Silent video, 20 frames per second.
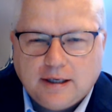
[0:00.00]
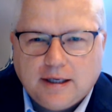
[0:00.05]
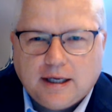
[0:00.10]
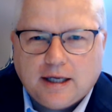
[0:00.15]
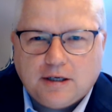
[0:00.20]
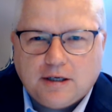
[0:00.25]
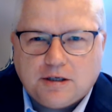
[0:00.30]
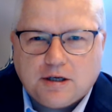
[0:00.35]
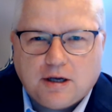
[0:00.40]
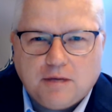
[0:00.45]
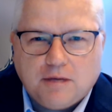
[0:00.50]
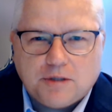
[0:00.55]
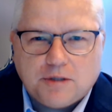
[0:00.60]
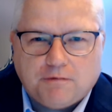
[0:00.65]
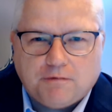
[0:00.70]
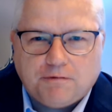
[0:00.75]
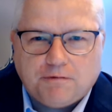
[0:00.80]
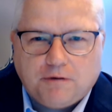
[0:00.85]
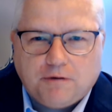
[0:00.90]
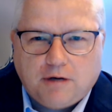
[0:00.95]
in terms
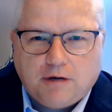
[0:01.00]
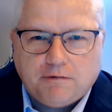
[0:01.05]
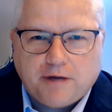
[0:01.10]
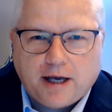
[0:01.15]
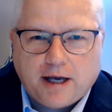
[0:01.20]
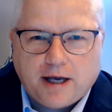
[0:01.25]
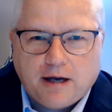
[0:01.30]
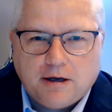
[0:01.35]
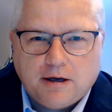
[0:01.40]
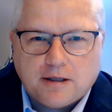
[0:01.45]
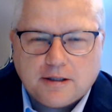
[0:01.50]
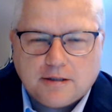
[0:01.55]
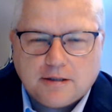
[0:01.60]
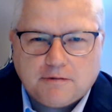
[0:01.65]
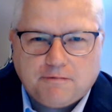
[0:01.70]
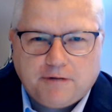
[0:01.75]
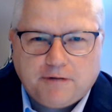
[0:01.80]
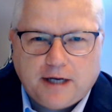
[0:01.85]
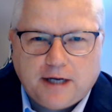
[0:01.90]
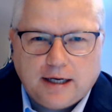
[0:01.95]
of, of how it's
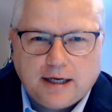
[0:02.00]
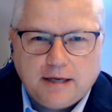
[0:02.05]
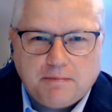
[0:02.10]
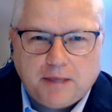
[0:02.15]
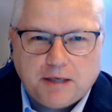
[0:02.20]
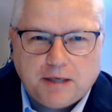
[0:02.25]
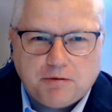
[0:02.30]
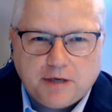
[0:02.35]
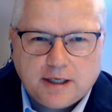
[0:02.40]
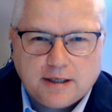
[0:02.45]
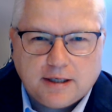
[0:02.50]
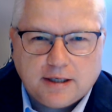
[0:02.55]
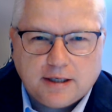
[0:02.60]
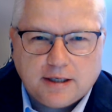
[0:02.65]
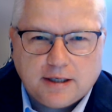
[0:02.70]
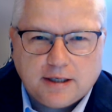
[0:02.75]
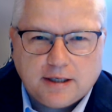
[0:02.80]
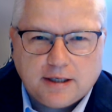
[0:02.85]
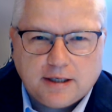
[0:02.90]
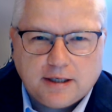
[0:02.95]
finally been written.
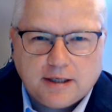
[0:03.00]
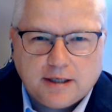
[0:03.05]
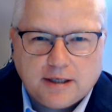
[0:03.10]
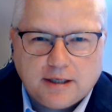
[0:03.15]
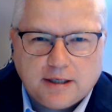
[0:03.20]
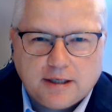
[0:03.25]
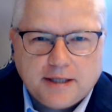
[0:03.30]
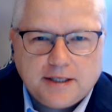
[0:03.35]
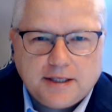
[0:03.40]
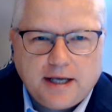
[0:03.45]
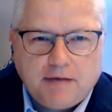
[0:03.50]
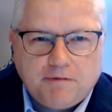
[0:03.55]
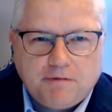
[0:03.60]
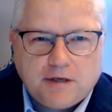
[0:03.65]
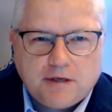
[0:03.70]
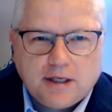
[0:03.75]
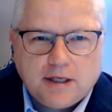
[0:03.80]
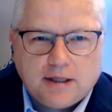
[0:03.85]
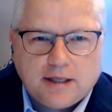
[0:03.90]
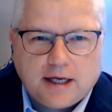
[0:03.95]
So it's
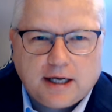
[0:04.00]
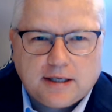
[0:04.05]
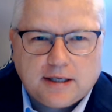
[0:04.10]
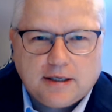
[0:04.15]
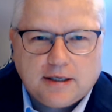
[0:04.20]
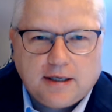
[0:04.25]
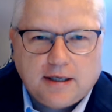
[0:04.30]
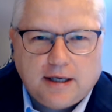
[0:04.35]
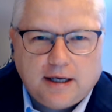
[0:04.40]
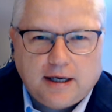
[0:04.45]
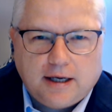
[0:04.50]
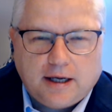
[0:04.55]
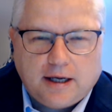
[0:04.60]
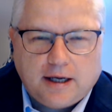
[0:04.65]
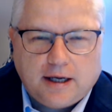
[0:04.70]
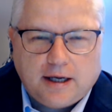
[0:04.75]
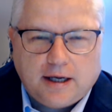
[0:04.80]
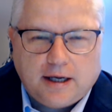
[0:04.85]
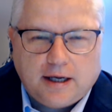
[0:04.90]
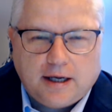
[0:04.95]
evident that uh,
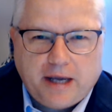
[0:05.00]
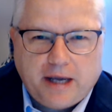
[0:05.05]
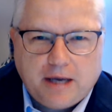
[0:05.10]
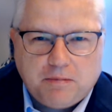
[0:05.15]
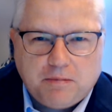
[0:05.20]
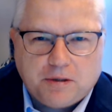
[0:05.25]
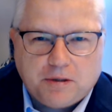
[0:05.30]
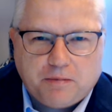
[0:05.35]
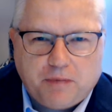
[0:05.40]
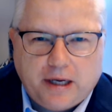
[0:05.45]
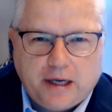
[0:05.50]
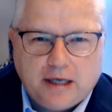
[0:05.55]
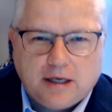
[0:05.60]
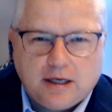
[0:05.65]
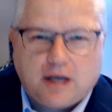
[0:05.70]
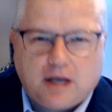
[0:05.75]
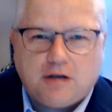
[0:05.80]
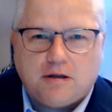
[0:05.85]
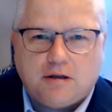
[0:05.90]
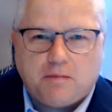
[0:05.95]
you have to be able to be in a
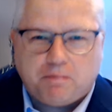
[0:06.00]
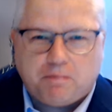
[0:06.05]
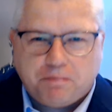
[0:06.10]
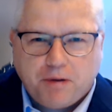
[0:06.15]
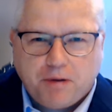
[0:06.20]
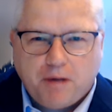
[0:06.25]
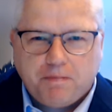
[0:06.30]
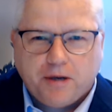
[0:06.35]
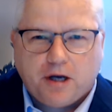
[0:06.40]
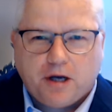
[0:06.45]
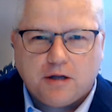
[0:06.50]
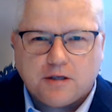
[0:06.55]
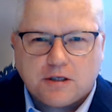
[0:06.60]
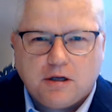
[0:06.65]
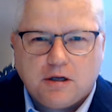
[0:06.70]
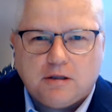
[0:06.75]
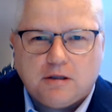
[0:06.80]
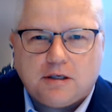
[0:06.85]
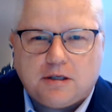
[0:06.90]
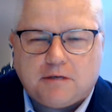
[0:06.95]
co- proper
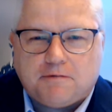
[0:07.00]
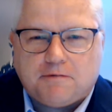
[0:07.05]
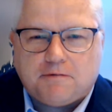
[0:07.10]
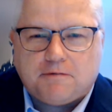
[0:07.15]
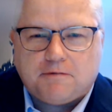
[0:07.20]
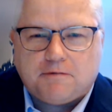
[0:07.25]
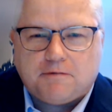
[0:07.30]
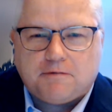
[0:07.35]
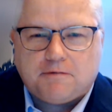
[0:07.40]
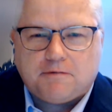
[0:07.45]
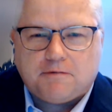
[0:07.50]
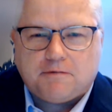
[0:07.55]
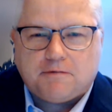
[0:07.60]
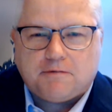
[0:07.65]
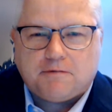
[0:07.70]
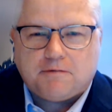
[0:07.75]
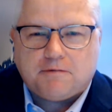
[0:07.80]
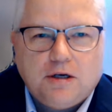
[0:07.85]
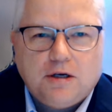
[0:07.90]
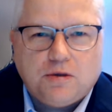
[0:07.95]
consultative space
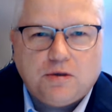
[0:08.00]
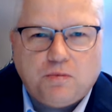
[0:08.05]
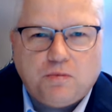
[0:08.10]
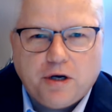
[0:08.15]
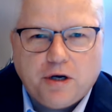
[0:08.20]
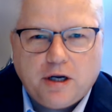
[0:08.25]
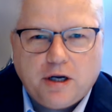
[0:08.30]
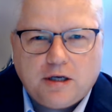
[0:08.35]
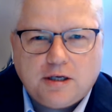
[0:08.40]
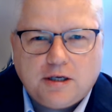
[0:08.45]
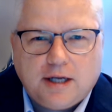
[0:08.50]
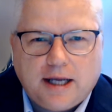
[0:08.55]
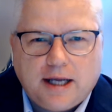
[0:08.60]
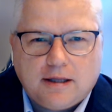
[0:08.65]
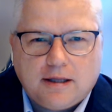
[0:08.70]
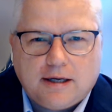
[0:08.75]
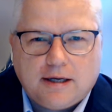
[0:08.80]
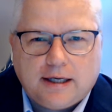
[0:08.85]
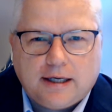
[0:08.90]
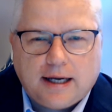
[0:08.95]
to work
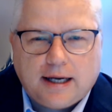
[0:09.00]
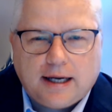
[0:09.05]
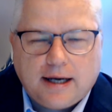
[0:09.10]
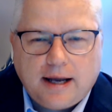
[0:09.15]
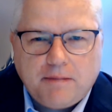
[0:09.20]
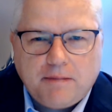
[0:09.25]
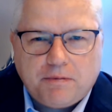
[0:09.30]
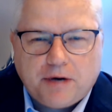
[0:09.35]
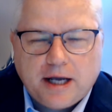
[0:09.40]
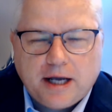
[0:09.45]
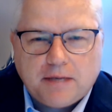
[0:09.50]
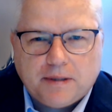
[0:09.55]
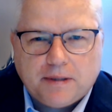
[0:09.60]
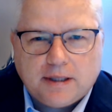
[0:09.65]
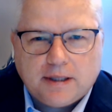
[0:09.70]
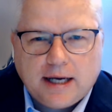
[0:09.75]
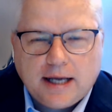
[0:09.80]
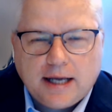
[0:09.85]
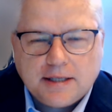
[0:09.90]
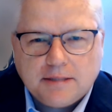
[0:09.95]
together and collaborate, but
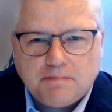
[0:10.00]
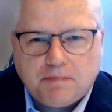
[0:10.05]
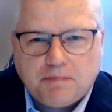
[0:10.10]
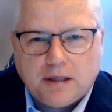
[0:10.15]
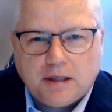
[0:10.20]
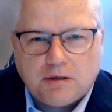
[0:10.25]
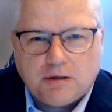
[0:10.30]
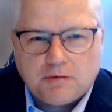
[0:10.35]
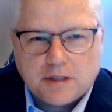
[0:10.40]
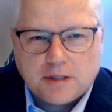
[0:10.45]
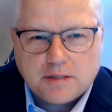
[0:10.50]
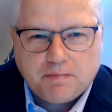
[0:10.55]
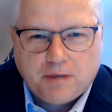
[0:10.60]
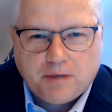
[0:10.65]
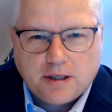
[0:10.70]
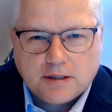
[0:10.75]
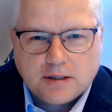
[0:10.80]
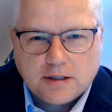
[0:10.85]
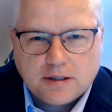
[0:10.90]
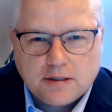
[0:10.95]
that hasn't been the
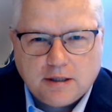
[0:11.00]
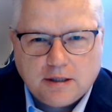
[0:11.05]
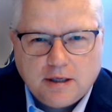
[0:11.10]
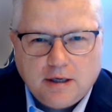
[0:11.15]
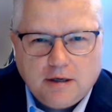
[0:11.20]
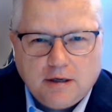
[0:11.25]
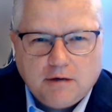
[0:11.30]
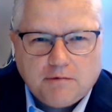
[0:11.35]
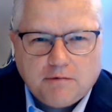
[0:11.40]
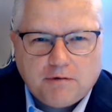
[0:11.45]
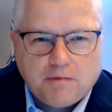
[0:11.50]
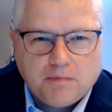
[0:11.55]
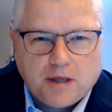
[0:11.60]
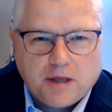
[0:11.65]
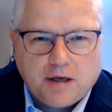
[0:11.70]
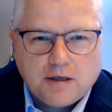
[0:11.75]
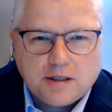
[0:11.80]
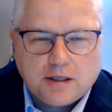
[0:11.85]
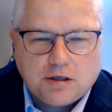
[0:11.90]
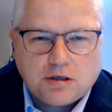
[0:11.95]
response from
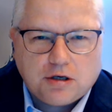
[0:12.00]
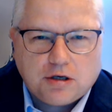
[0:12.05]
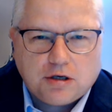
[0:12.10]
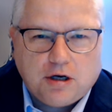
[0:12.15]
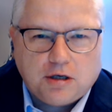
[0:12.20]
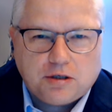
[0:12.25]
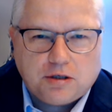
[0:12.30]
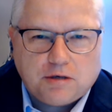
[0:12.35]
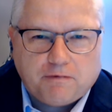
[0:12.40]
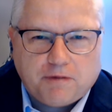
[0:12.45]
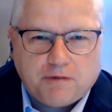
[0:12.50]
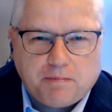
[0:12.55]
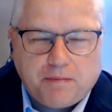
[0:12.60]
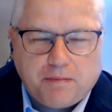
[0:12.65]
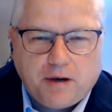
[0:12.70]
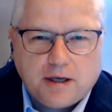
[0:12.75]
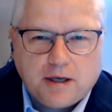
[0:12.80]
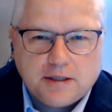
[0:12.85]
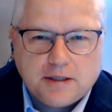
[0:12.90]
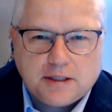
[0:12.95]
those in charge of the
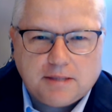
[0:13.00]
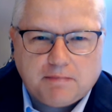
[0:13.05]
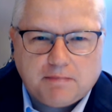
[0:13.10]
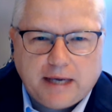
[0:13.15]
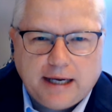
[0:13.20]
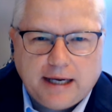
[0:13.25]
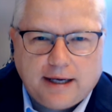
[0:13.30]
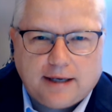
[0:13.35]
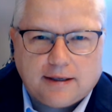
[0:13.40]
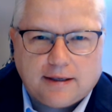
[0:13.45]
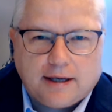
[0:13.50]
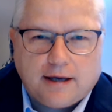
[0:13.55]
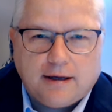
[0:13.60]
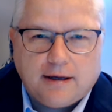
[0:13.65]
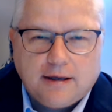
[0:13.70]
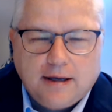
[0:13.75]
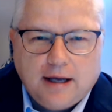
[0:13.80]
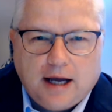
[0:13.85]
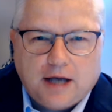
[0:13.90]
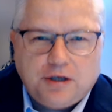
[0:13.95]
policy making. Now,
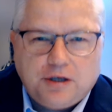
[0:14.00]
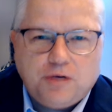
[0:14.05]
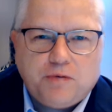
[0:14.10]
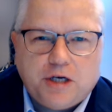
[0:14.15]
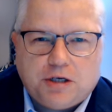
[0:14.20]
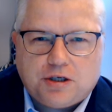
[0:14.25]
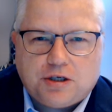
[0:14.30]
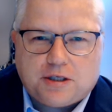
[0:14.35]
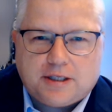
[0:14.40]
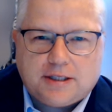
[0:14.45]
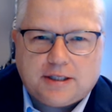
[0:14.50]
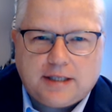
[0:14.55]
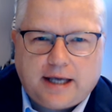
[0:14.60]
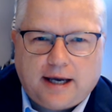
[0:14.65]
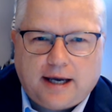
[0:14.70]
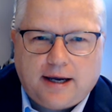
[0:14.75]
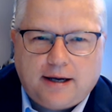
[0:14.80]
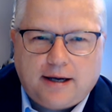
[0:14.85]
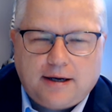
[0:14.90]
I do want to just say